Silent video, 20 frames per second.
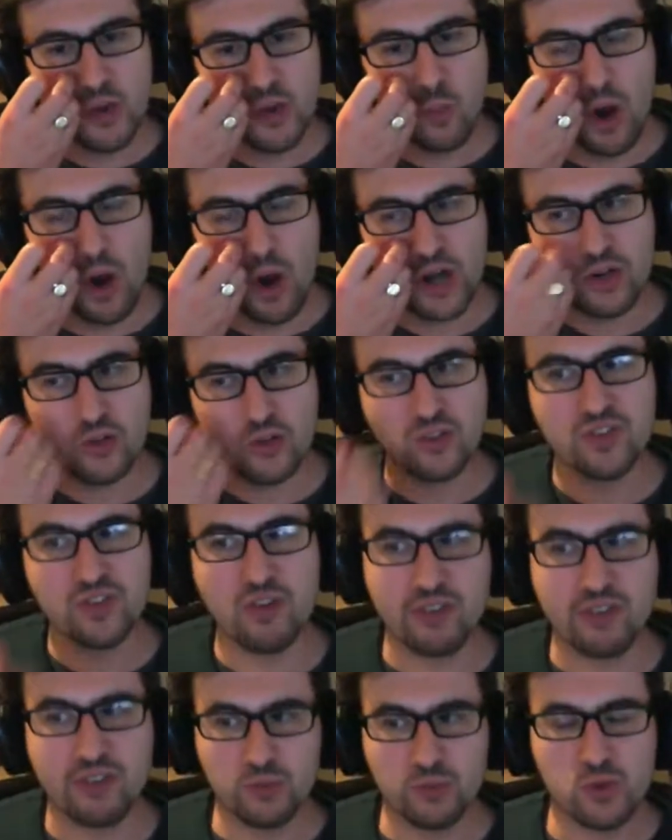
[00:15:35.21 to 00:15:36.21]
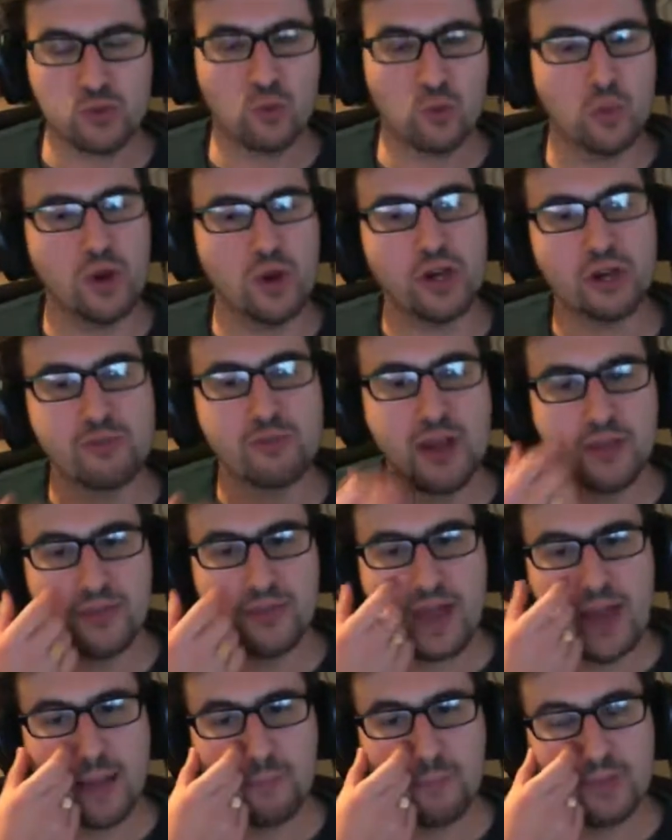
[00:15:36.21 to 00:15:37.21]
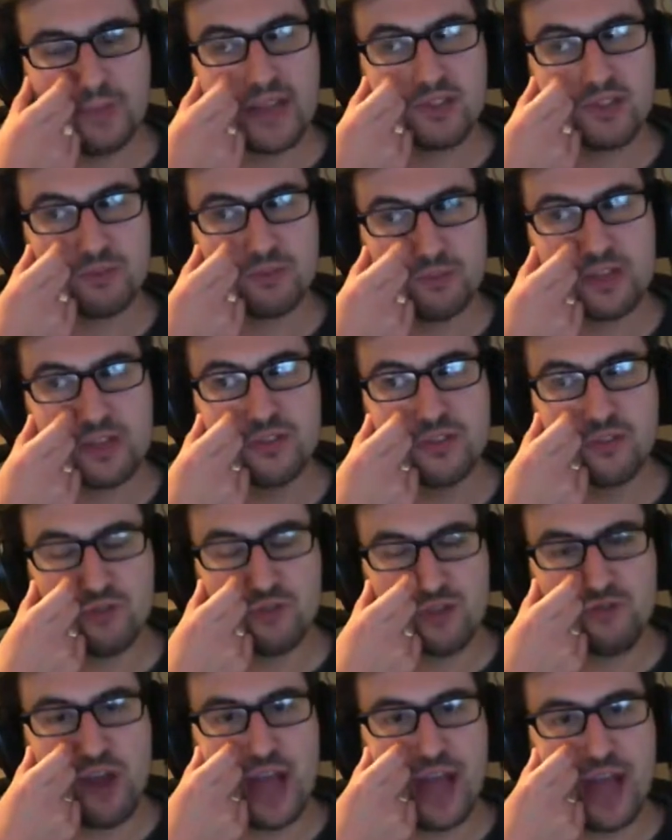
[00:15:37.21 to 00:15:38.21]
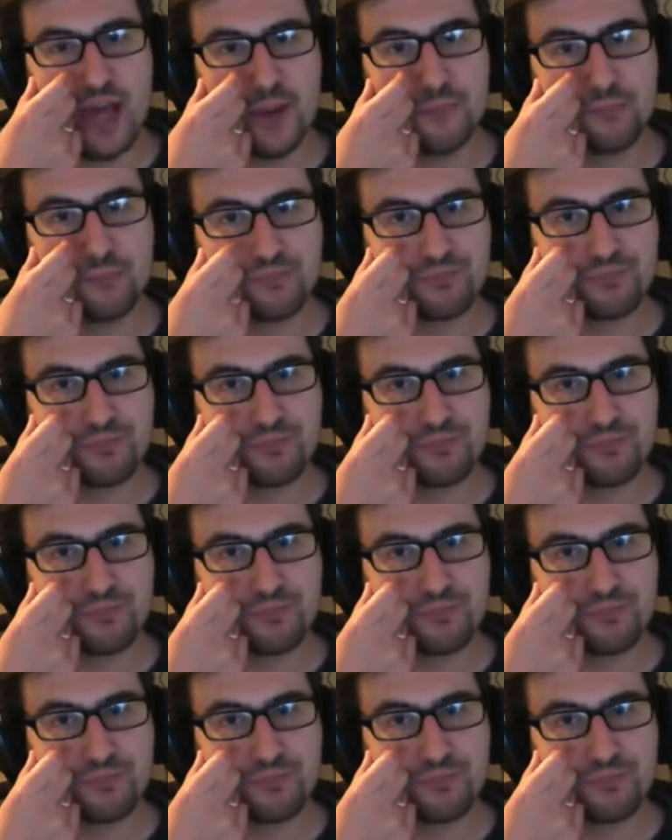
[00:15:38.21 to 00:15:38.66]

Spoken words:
work on something which will work around that. But that's relatively rare.